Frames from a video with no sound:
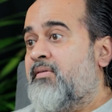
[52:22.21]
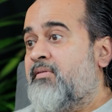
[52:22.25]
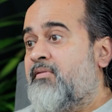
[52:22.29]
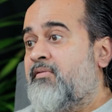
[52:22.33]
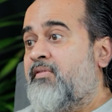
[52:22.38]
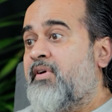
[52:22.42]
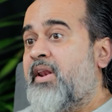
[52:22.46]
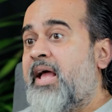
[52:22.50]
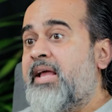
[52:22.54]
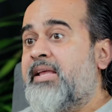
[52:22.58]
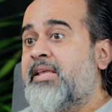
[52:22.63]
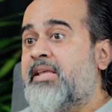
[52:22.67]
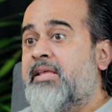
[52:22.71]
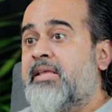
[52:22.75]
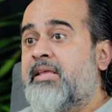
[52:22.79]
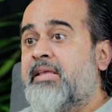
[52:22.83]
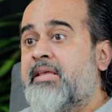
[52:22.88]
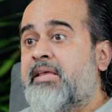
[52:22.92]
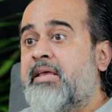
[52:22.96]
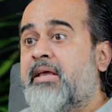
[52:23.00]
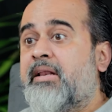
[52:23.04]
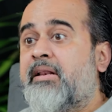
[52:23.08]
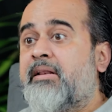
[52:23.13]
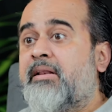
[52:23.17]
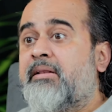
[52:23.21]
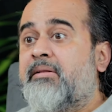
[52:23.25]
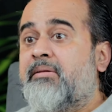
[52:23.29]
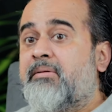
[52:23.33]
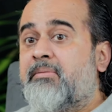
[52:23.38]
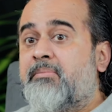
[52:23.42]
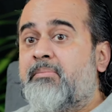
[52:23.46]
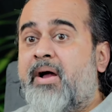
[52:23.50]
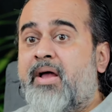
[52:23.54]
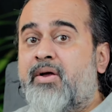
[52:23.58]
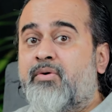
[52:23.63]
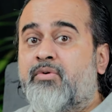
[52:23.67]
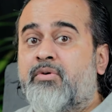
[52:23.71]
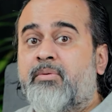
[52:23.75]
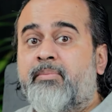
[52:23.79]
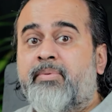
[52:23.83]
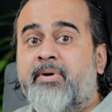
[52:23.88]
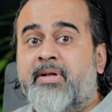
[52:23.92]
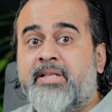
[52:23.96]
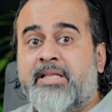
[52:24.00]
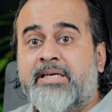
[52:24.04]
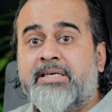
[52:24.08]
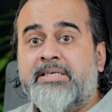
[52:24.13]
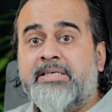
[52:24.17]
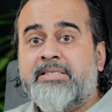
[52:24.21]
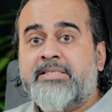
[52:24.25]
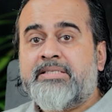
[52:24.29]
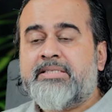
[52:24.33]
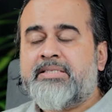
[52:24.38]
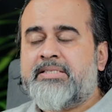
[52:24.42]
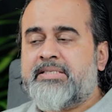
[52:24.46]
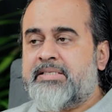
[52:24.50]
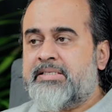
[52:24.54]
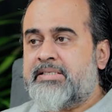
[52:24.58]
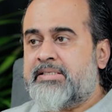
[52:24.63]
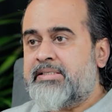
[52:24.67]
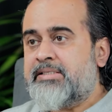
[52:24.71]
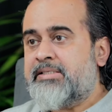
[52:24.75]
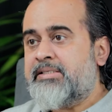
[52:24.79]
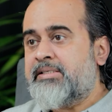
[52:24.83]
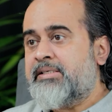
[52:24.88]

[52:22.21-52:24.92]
Will I kill my own brothers?